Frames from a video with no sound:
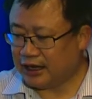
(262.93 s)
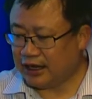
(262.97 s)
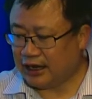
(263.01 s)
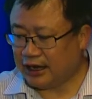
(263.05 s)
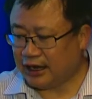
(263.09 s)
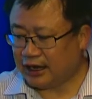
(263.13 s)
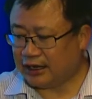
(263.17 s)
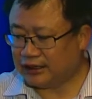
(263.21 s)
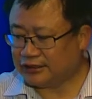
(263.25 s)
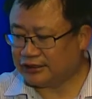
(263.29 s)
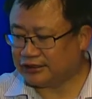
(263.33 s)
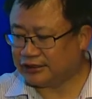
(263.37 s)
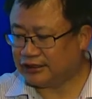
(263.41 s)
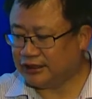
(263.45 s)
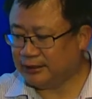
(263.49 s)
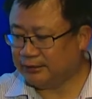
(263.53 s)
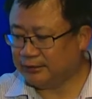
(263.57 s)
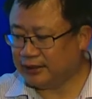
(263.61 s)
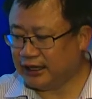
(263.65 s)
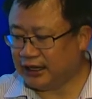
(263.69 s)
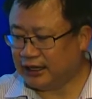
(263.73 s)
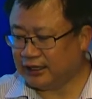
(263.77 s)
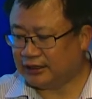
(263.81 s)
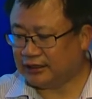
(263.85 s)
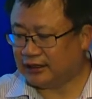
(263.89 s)
I'll skip
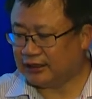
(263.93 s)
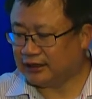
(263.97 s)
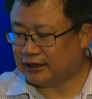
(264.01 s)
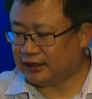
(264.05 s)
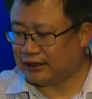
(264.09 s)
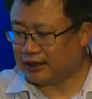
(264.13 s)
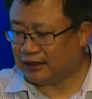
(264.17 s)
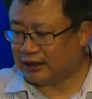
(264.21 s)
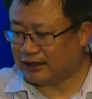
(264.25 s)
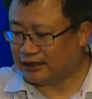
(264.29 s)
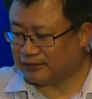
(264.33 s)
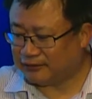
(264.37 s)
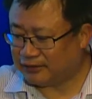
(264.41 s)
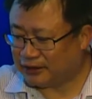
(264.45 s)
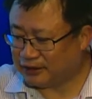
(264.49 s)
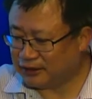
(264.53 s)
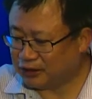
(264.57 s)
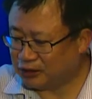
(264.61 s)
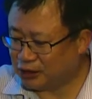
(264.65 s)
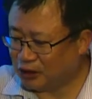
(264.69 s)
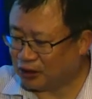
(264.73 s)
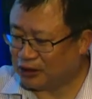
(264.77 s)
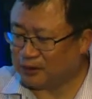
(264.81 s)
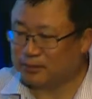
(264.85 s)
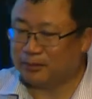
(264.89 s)
that. I'd rather
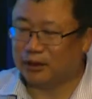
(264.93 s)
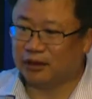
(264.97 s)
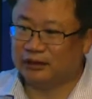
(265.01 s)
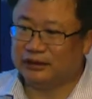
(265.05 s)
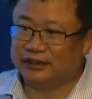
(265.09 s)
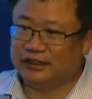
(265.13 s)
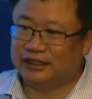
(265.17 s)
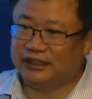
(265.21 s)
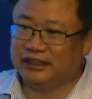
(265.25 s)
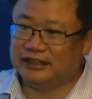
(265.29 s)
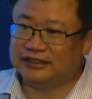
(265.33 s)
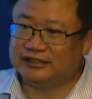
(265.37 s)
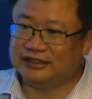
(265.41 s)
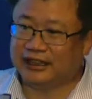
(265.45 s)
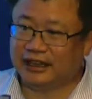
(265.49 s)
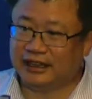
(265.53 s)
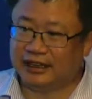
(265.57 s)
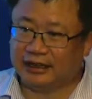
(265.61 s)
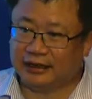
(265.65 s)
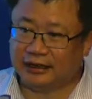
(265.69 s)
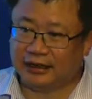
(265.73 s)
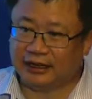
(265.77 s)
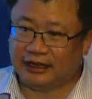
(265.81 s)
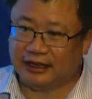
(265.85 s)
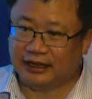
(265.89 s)
talk about these
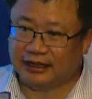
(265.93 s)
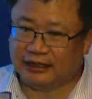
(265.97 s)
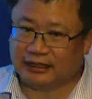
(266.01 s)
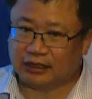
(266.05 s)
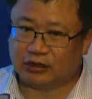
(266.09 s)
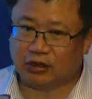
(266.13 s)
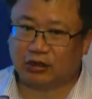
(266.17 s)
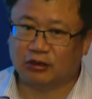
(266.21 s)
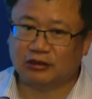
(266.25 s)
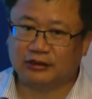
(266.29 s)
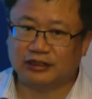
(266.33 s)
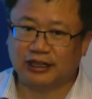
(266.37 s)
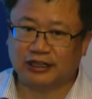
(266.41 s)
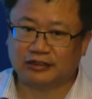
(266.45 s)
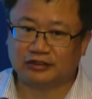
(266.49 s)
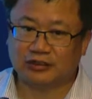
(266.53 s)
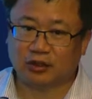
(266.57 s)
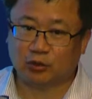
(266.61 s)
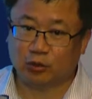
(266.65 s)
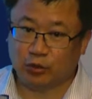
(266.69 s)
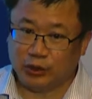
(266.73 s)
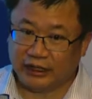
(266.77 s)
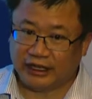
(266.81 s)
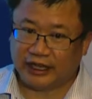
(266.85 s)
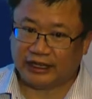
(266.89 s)
in the context of
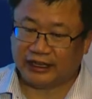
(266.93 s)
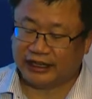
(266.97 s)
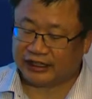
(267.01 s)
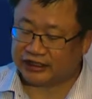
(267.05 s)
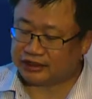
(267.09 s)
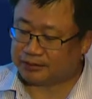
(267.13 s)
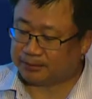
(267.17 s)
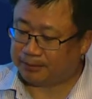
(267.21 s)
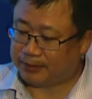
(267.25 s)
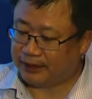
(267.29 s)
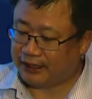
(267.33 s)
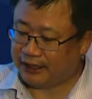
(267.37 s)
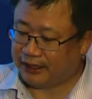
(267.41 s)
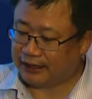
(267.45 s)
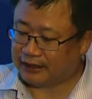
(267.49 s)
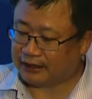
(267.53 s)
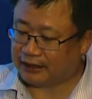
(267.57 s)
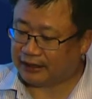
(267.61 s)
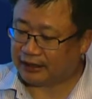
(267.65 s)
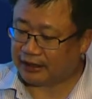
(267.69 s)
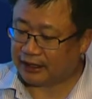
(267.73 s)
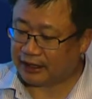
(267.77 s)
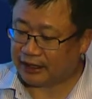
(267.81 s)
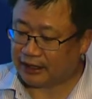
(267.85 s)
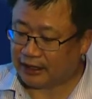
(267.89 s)
we can explain
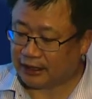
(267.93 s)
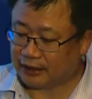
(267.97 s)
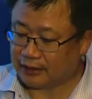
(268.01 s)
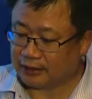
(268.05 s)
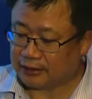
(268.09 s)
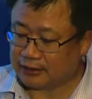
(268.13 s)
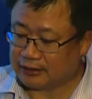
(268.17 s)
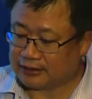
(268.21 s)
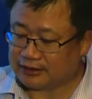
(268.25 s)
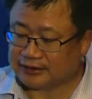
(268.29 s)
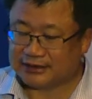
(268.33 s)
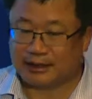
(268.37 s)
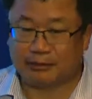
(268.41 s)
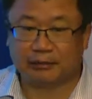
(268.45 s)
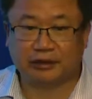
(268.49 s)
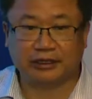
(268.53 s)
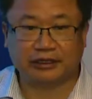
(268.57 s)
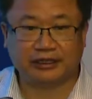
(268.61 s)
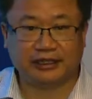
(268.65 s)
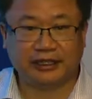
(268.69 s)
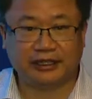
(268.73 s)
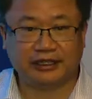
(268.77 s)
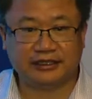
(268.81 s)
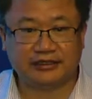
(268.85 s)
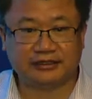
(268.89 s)
some of the
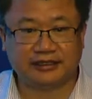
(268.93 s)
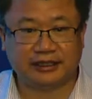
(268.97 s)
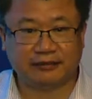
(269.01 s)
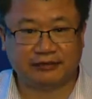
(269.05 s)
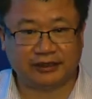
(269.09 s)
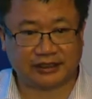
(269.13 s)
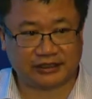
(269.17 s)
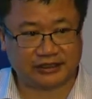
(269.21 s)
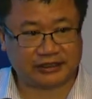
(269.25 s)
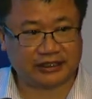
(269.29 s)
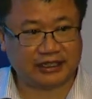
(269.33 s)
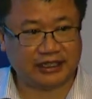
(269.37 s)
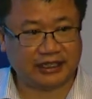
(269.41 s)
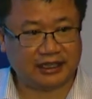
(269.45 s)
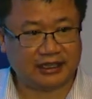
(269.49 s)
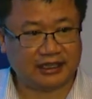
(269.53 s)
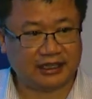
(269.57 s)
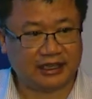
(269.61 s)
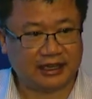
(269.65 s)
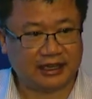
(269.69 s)
things that we are seeing.